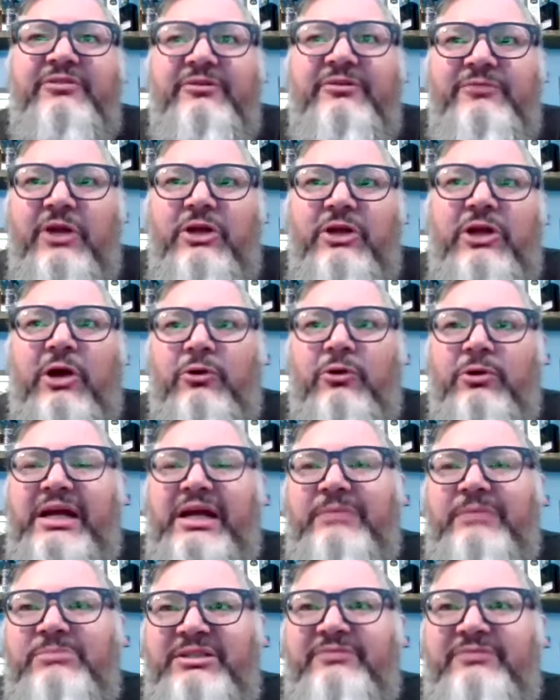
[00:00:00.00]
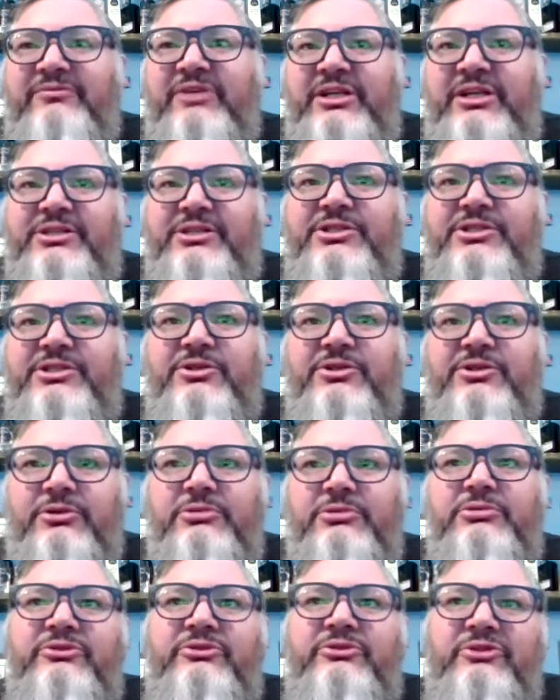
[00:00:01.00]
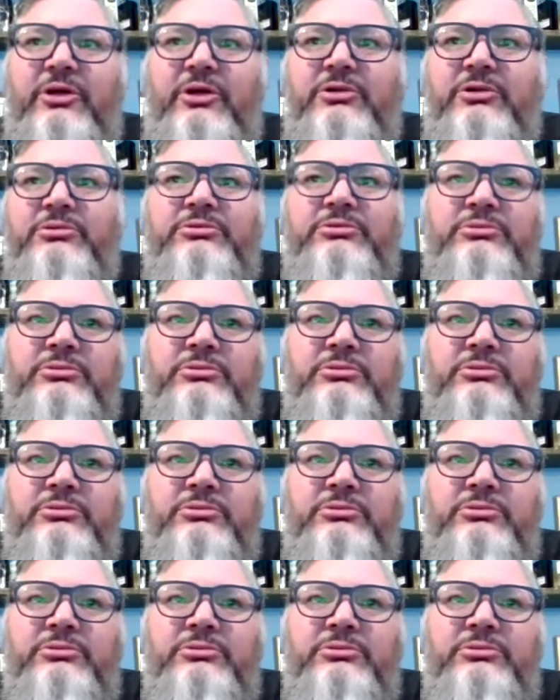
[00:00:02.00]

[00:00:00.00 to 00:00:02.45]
of the lower ABV too. So,